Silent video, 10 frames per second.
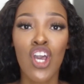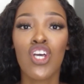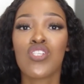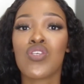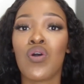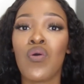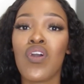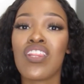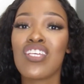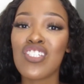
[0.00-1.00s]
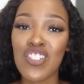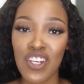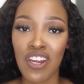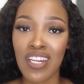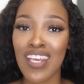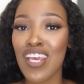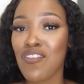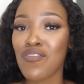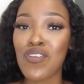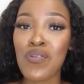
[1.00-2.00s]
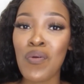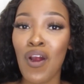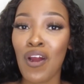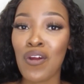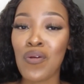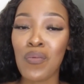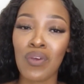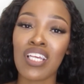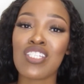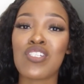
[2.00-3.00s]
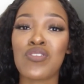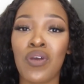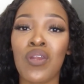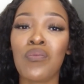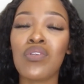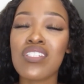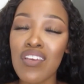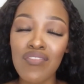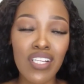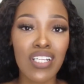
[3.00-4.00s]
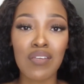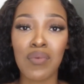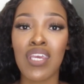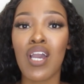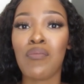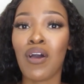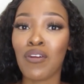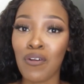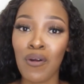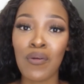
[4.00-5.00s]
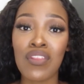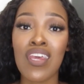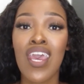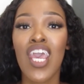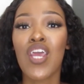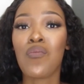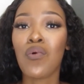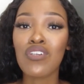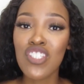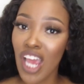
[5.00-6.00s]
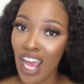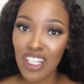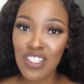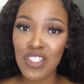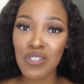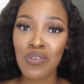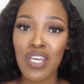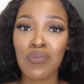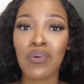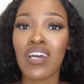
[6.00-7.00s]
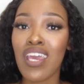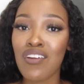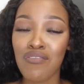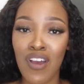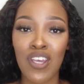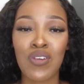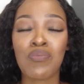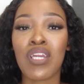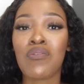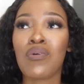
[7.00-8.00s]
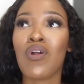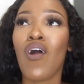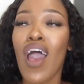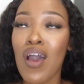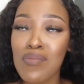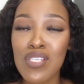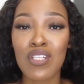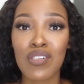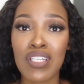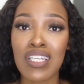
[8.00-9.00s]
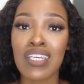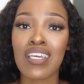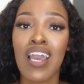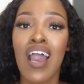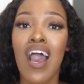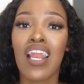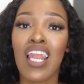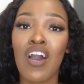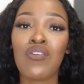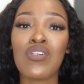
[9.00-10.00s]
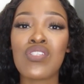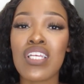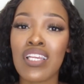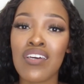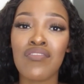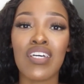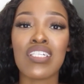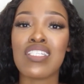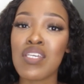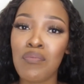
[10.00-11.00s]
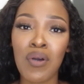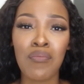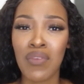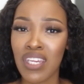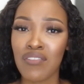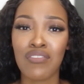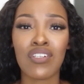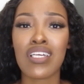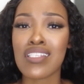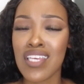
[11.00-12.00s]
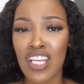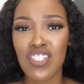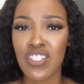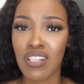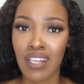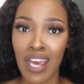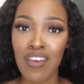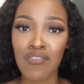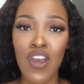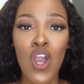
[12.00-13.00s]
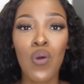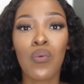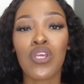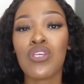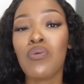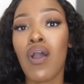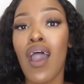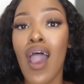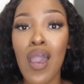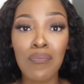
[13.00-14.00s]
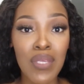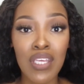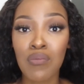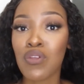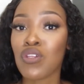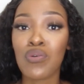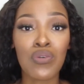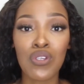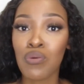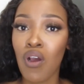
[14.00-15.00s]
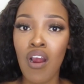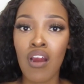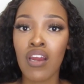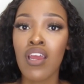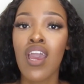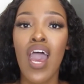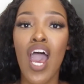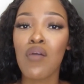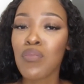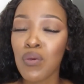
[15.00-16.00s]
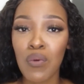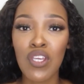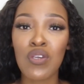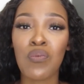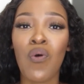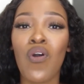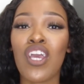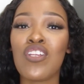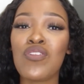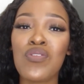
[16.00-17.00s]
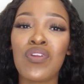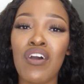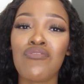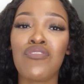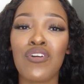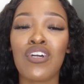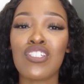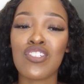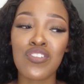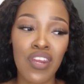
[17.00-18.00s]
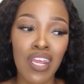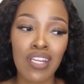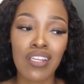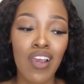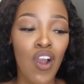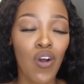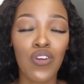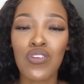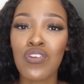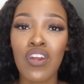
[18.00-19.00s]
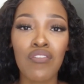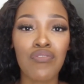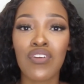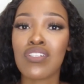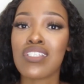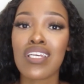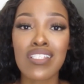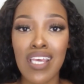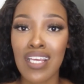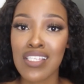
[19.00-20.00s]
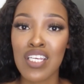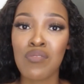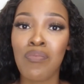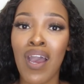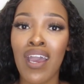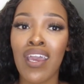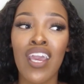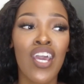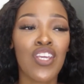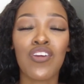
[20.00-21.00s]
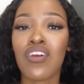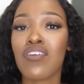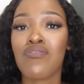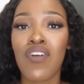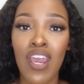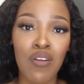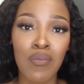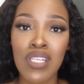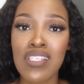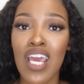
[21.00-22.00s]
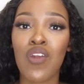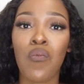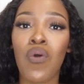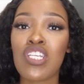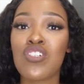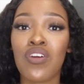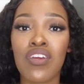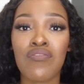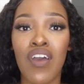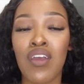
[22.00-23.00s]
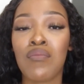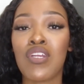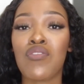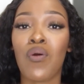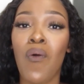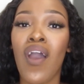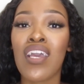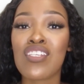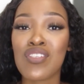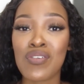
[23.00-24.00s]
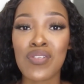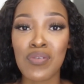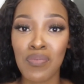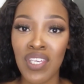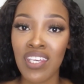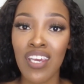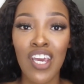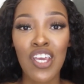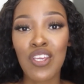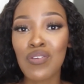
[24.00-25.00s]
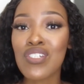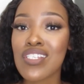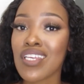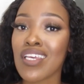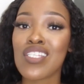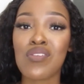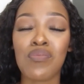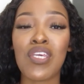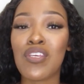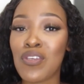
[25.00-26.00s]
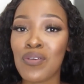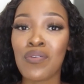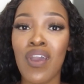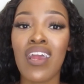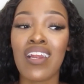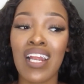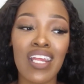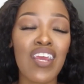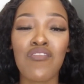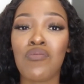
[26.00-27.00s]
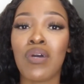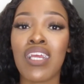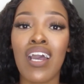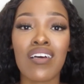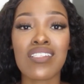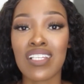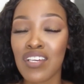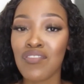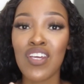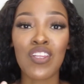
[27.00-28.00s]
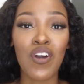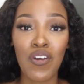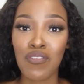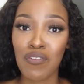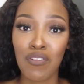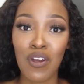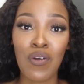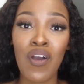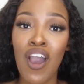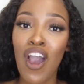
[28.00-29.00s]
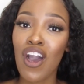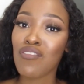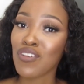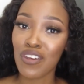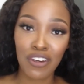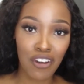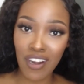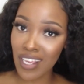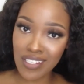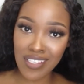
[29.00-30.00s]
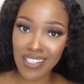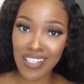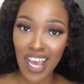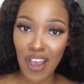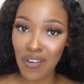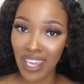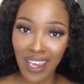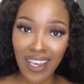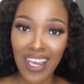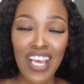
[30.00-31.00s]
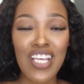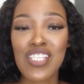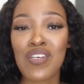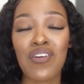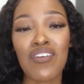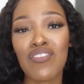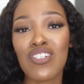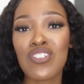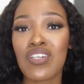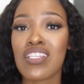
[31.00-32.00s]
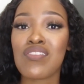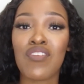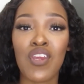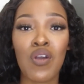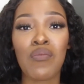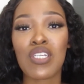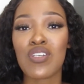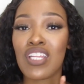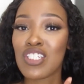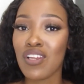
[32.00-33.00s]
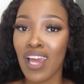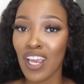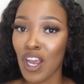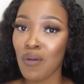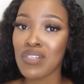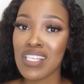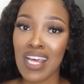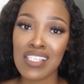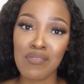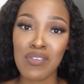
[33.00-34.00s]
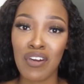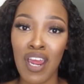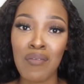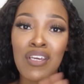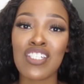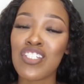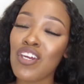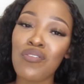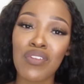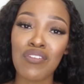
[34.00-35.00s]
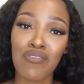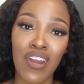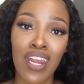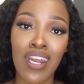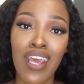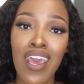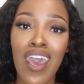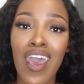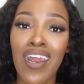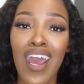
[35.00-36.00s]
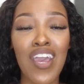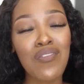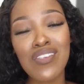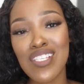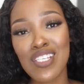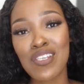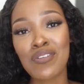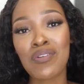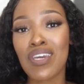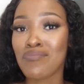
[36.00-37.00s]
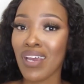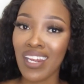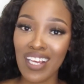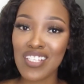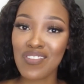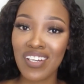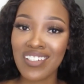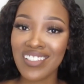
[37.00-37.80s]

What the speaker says: So this journey, if you are willing to join, will definitely be about growth. It will challenge you, it will edify you, but it will absolutely allow you to live a deeper, meaningful, intentional life where you are happy with who you are, happy where you walk, and you do not feel constrained or you do not feel dictated by your environment and what your environment requires you to be. You just get to be you and let everybody else live in the overflow of your grace. Okay, so if you enjoyed this video, make sure that you like, comment, and subscribe, and share it with a friend, and I will see you in my next one.